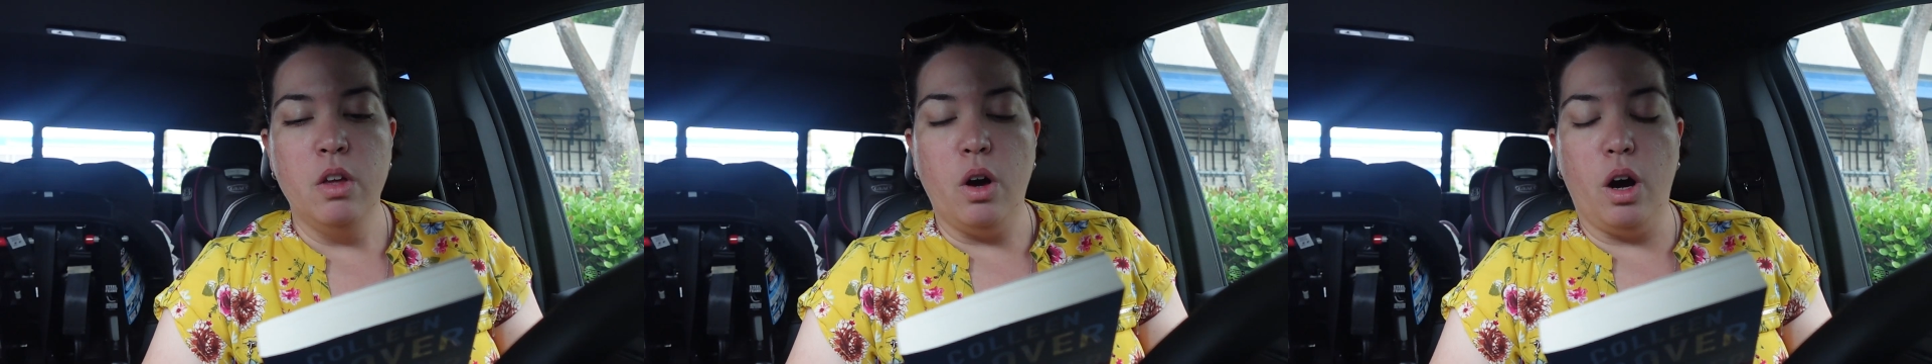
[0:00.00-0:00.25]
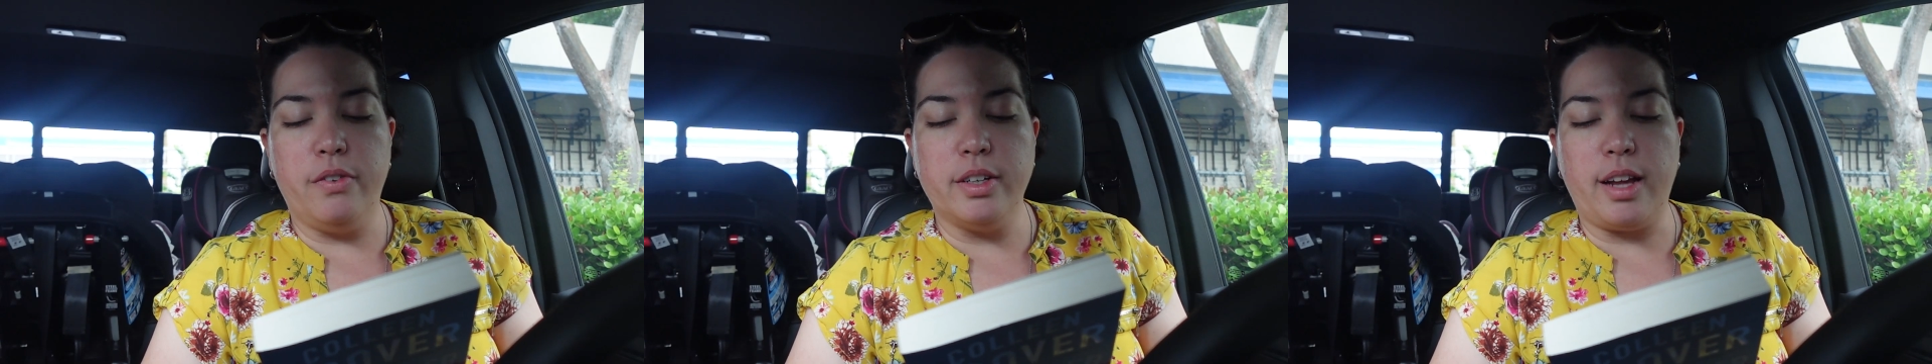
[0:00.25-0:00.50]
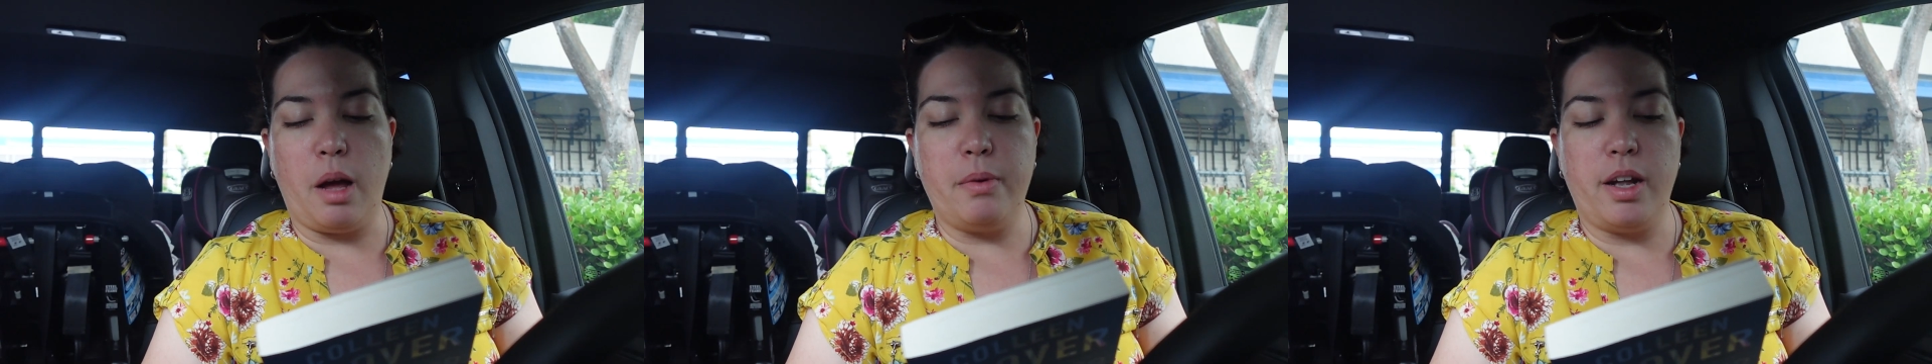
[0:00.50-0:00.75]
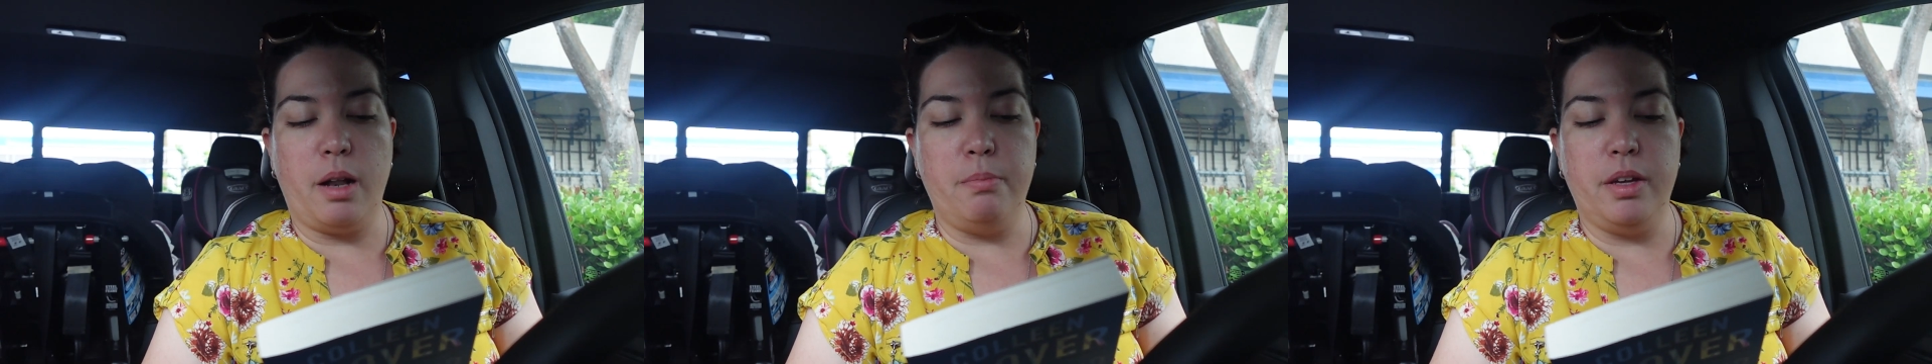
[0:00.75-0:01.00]
Over time,
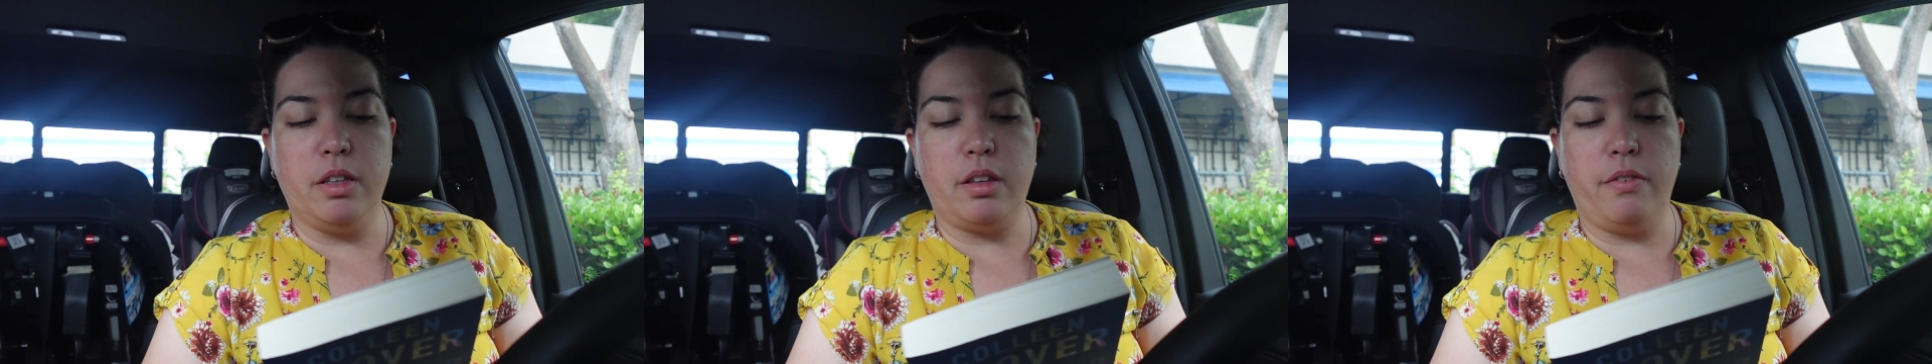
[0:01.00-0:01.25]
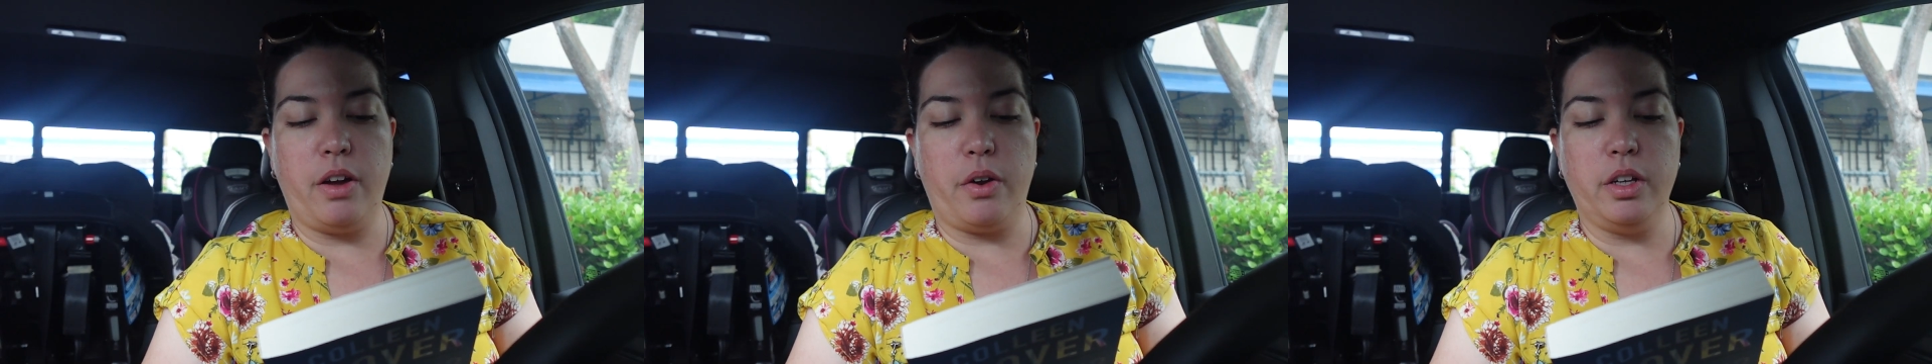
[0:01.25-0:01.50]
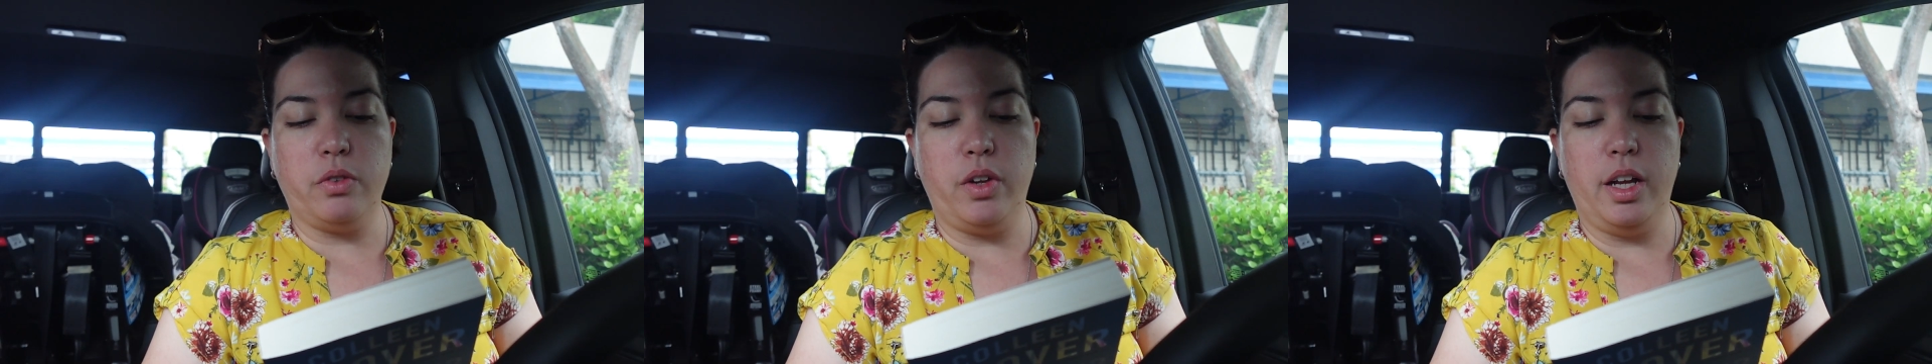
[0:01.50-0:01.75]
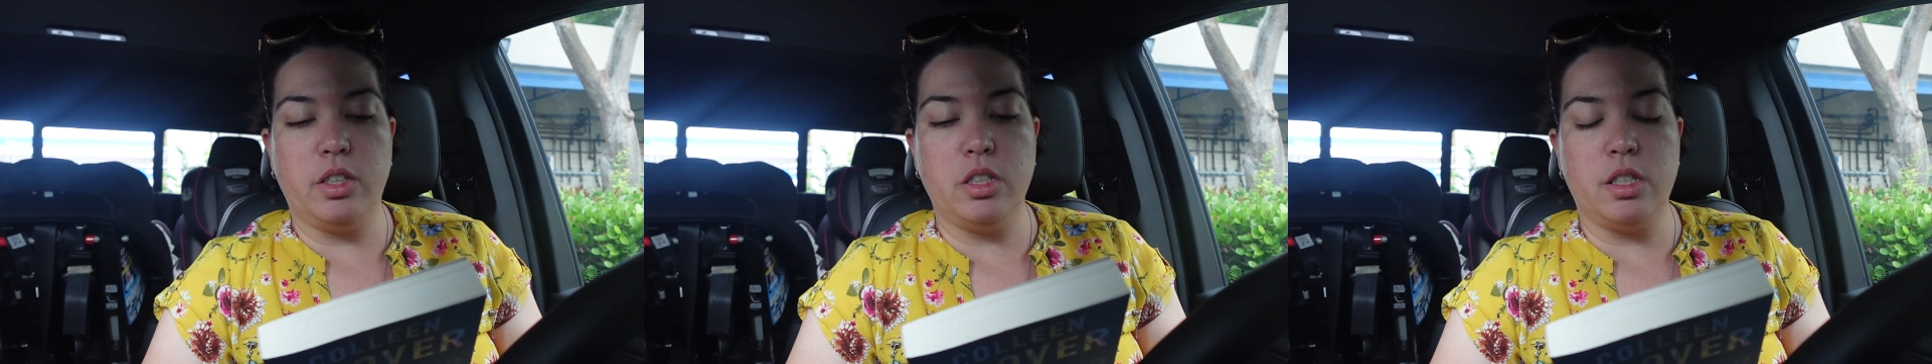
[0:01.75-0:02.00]
and amidst the various
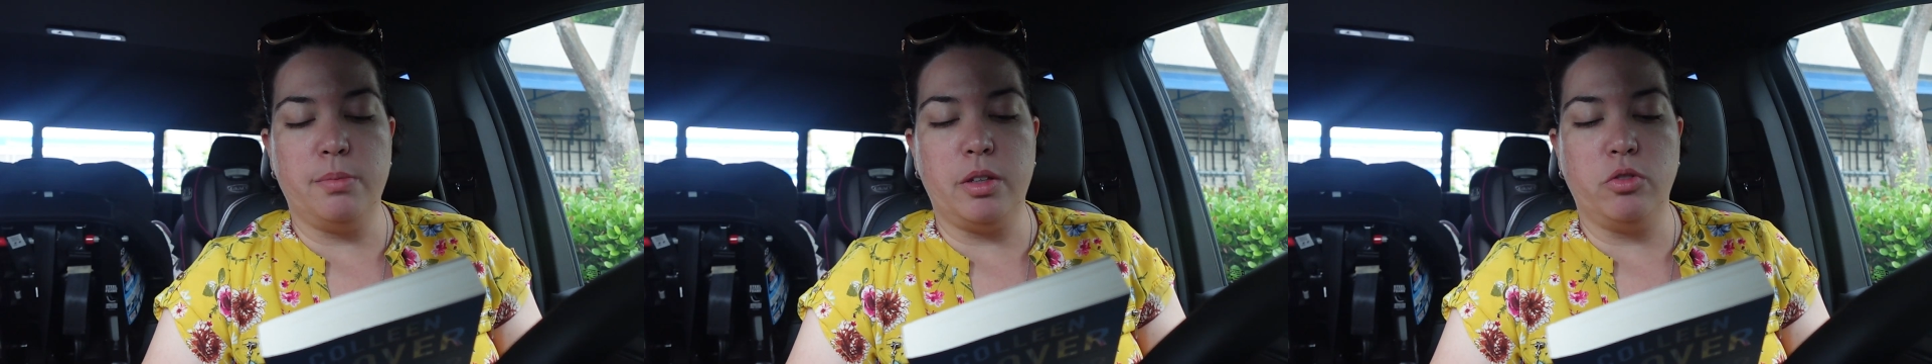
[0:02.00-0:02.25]
relationships